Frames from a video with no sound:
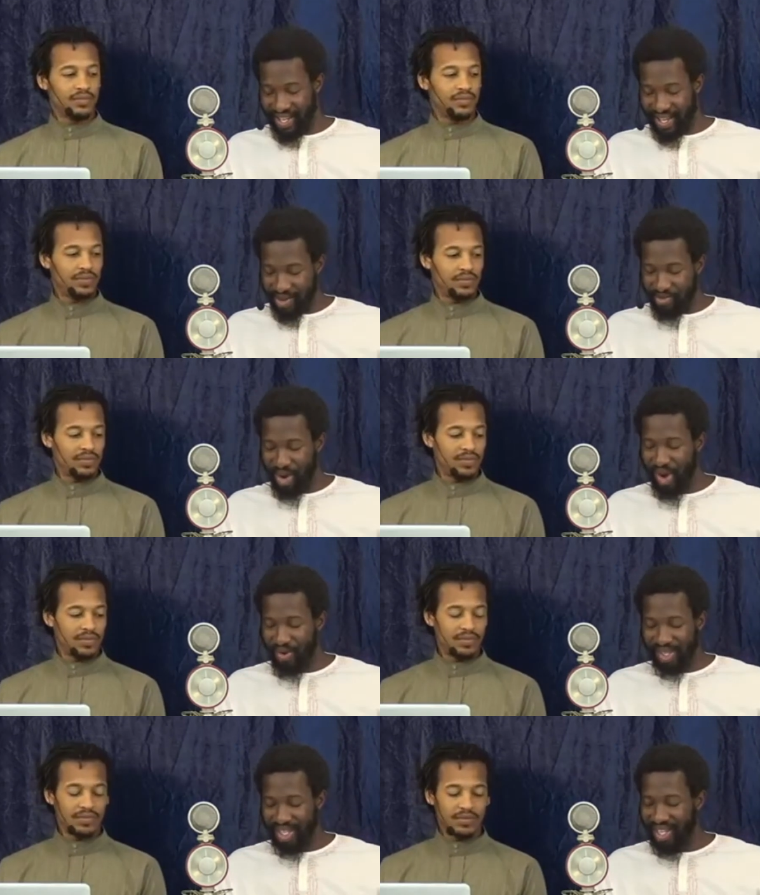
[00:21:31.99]
Speaker 1: Paul was
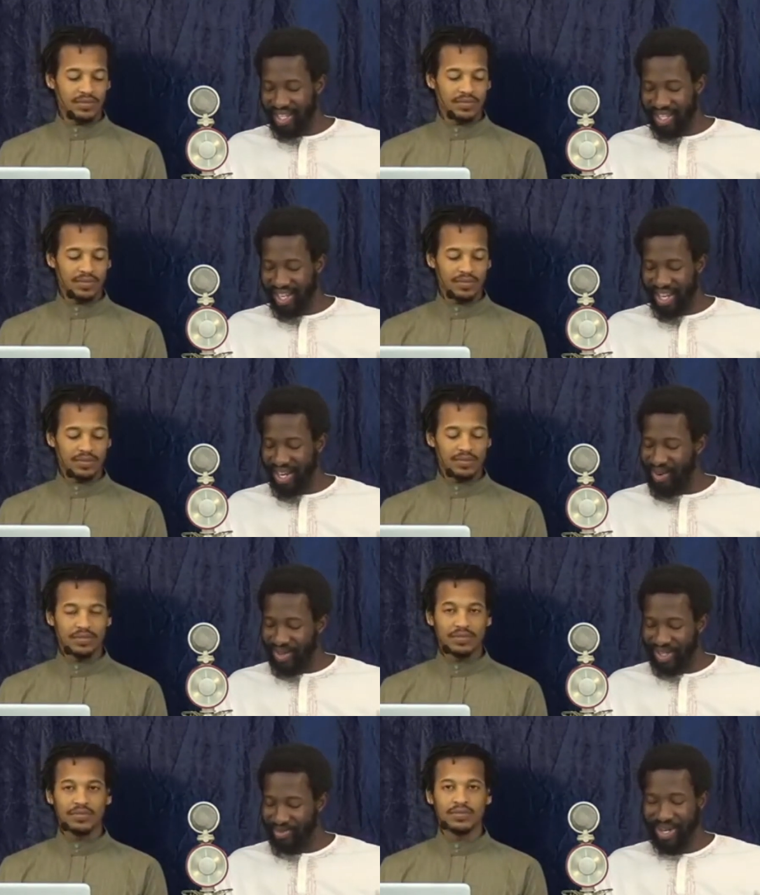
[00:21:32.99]
not telling anyone to
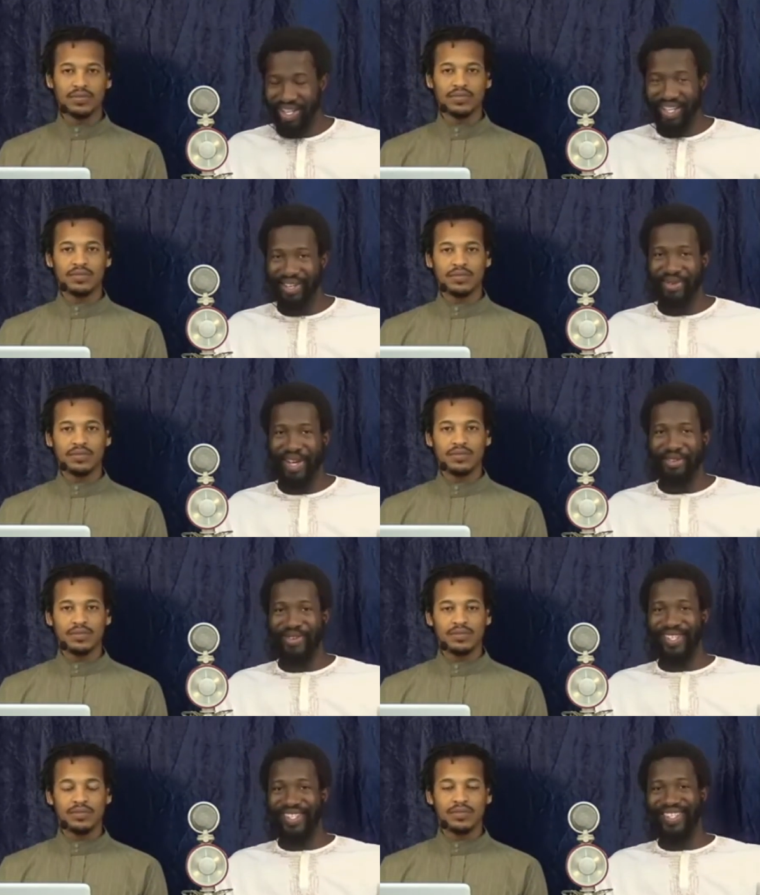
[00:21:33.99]
break the
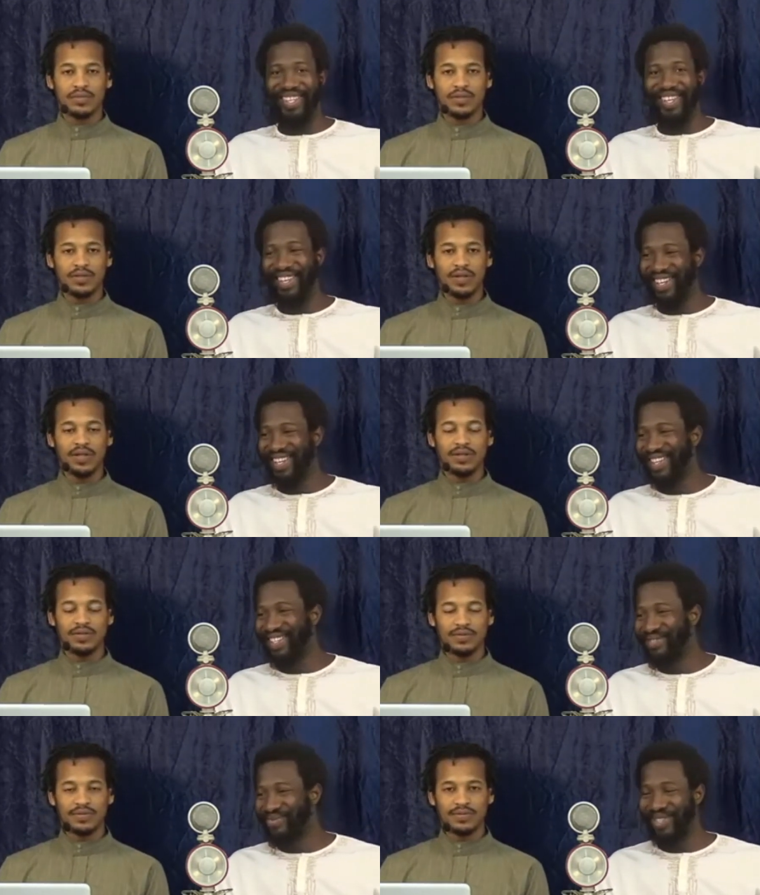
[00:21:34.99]
commandments, because if
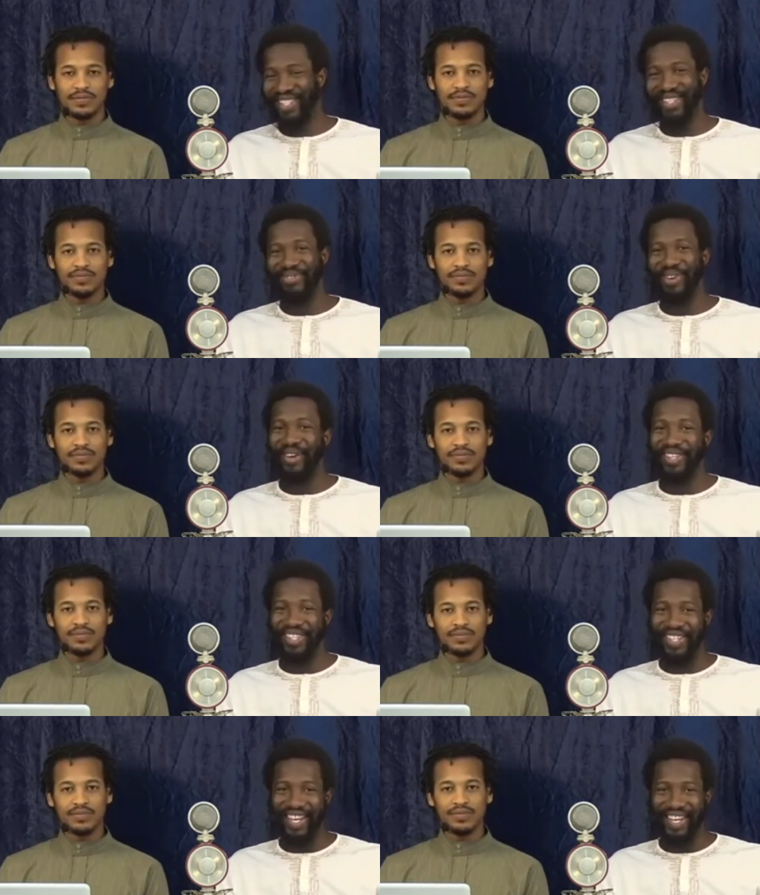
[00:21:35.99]
we sin, we're going to
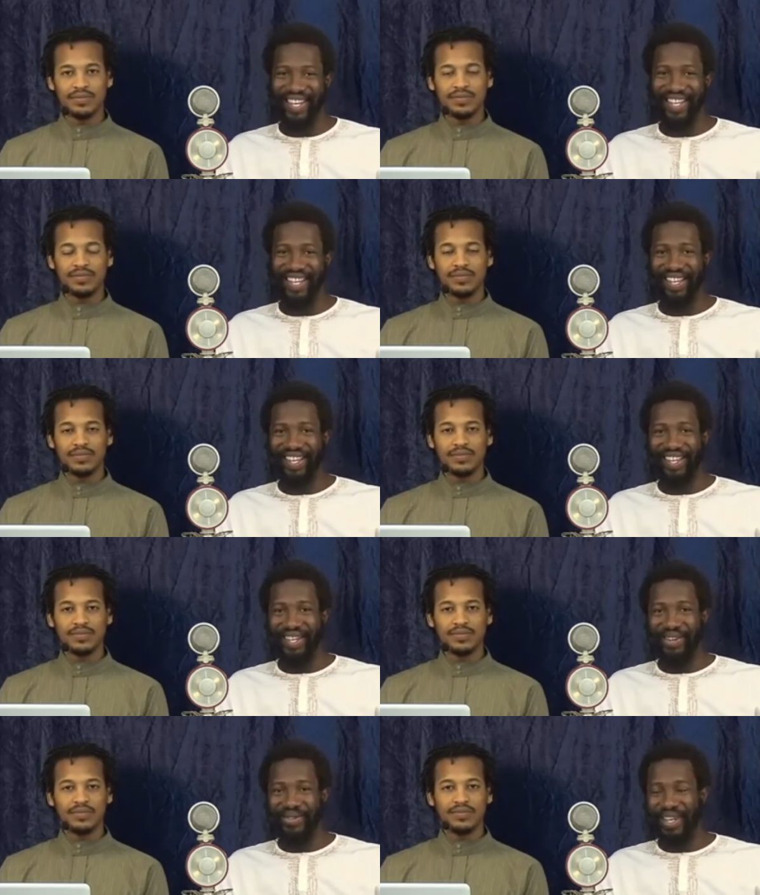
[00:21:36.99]
die.
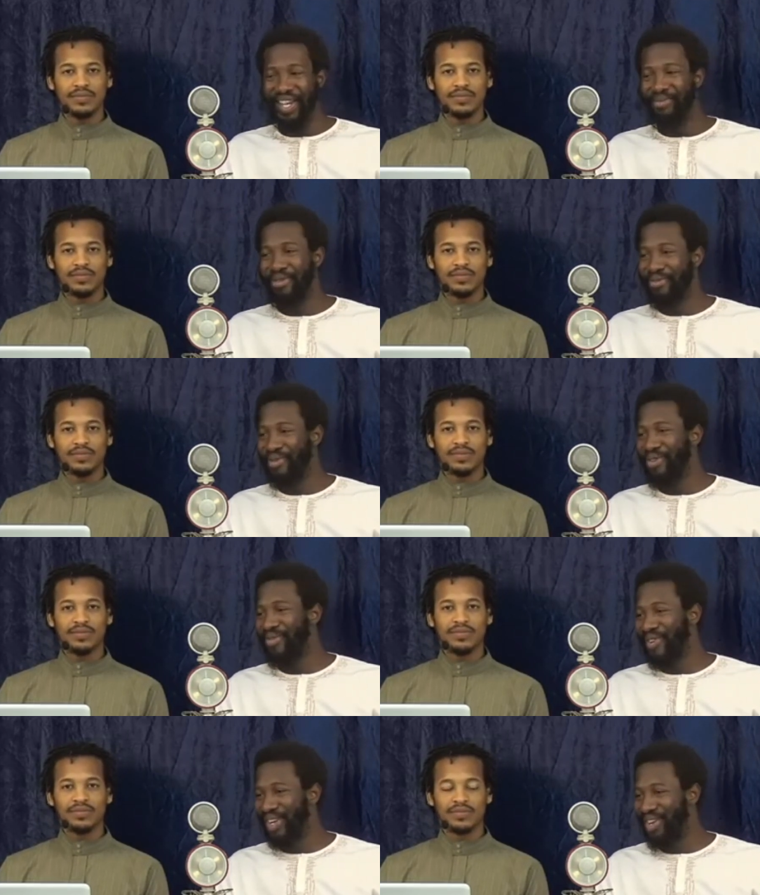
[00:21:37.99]
We can't be free from the
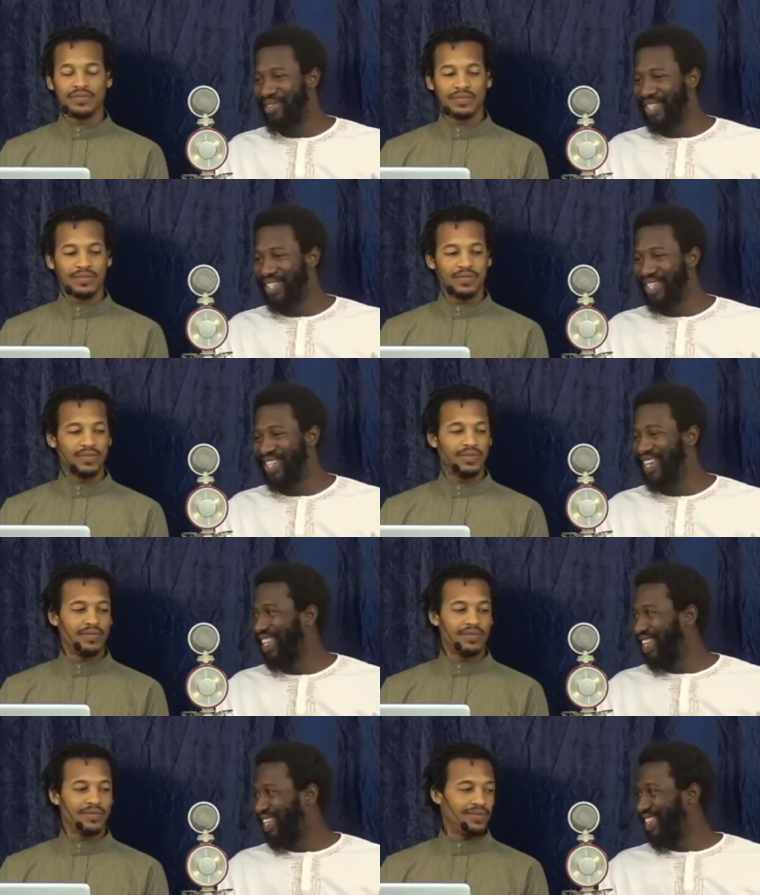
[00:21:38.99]
law of sin and death
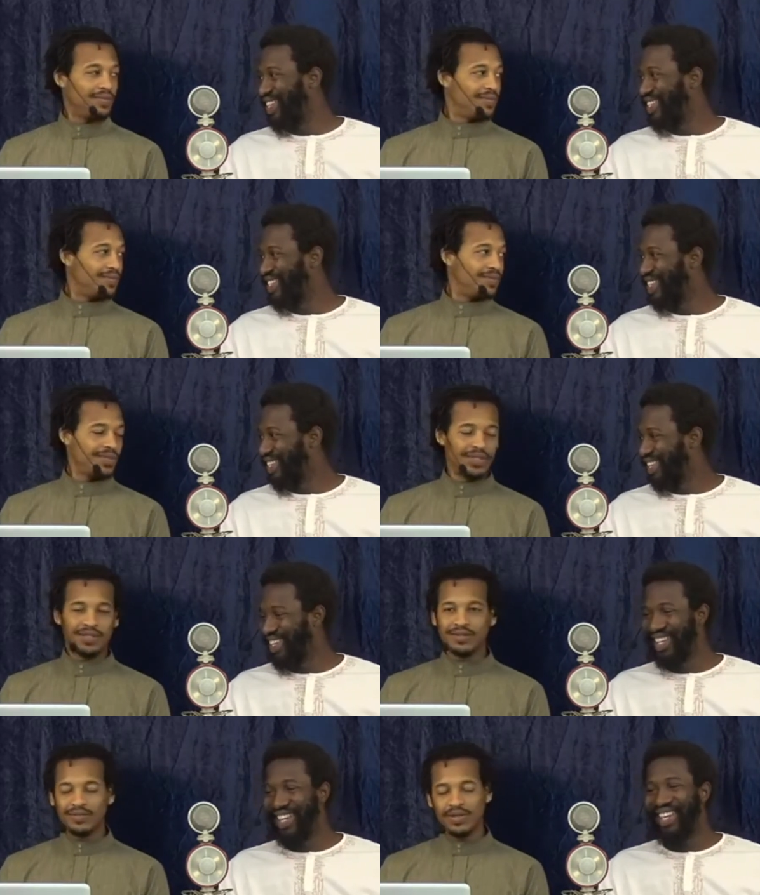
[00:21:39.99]
and then sin.
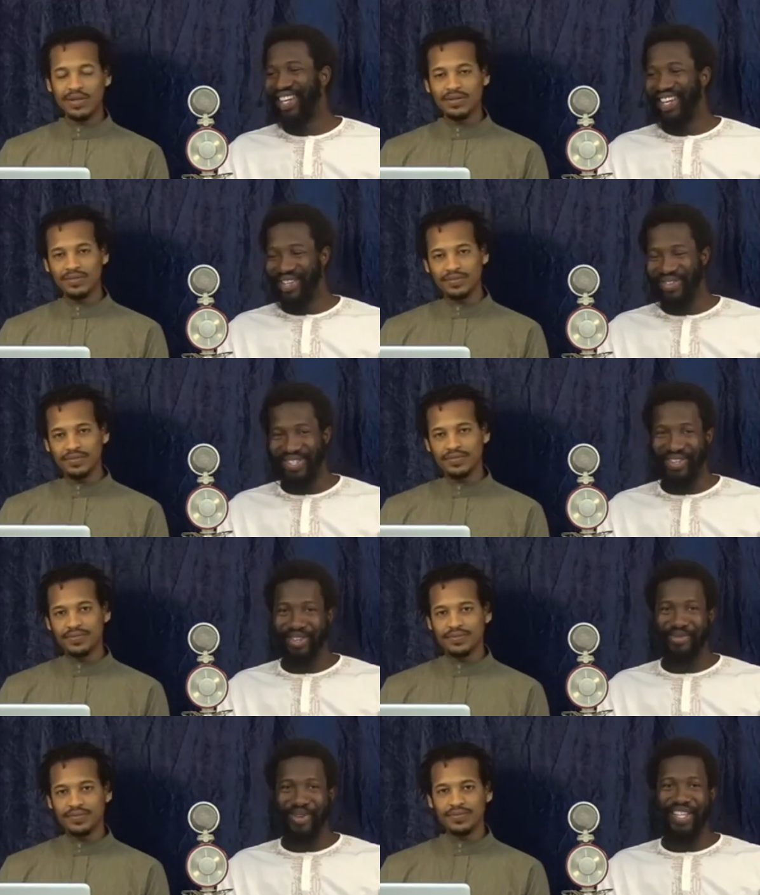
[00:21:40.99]
He was talking
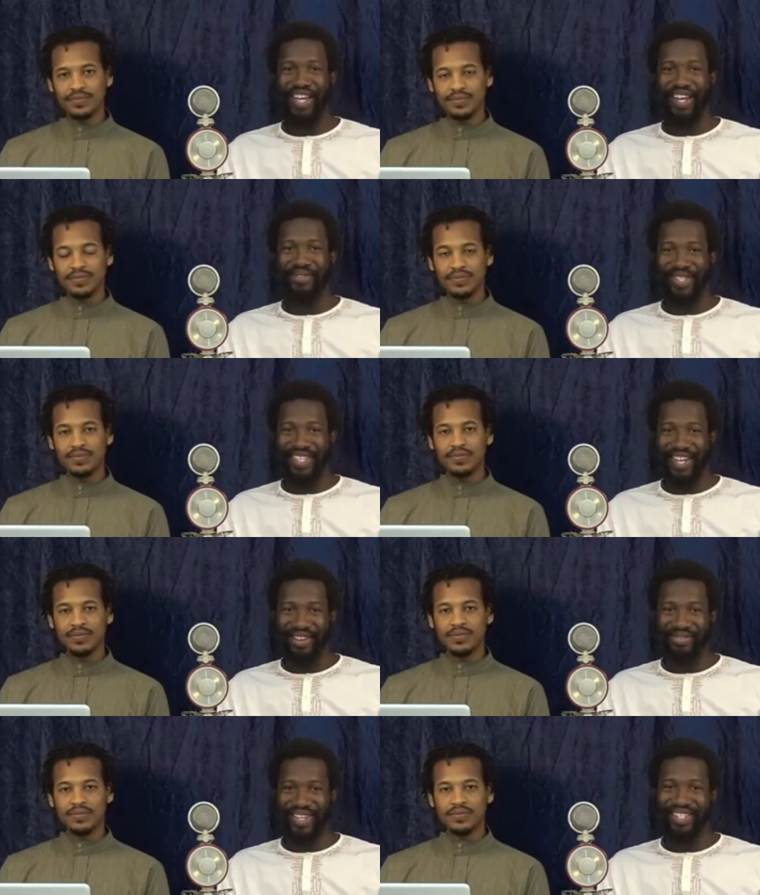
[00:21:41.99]
about the animal
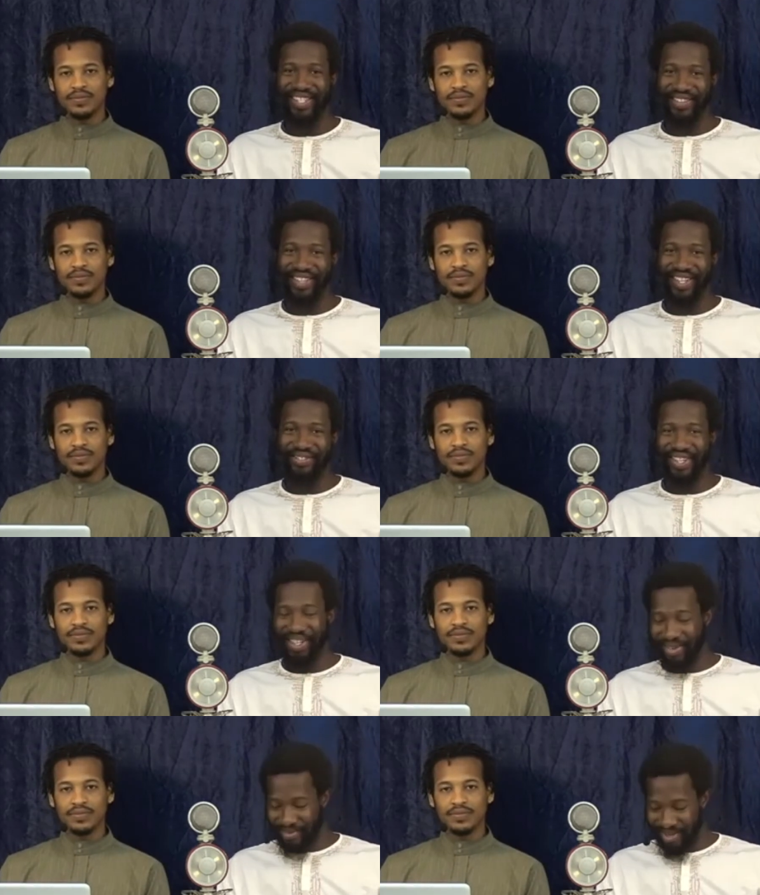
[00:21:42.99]
sacrifices of the Levitical
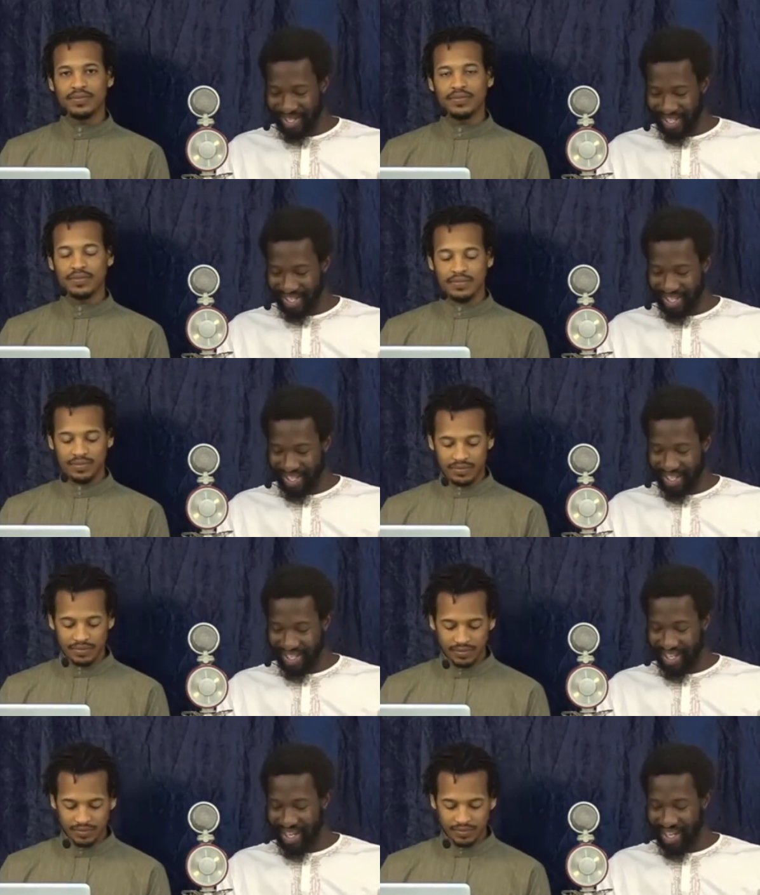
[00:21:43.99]
priesthood. Let no